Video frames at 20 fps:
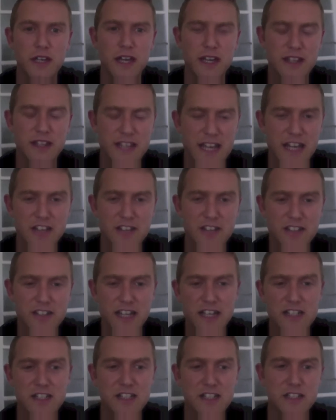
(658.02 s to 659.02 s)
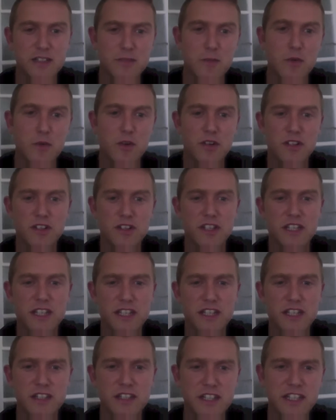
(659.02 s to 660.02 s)
the exercising more than
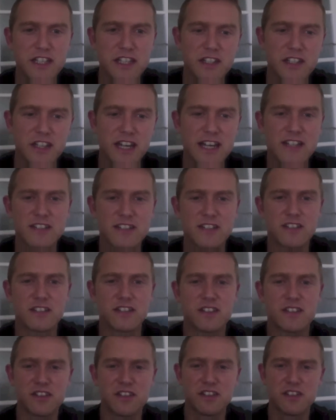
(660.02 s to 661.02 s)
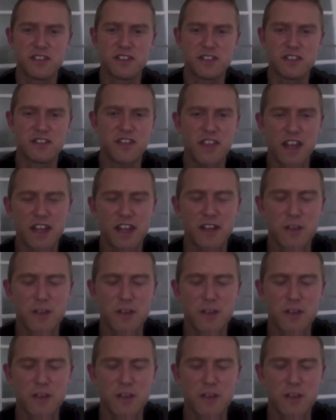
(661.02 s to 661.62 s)
the eating less thing,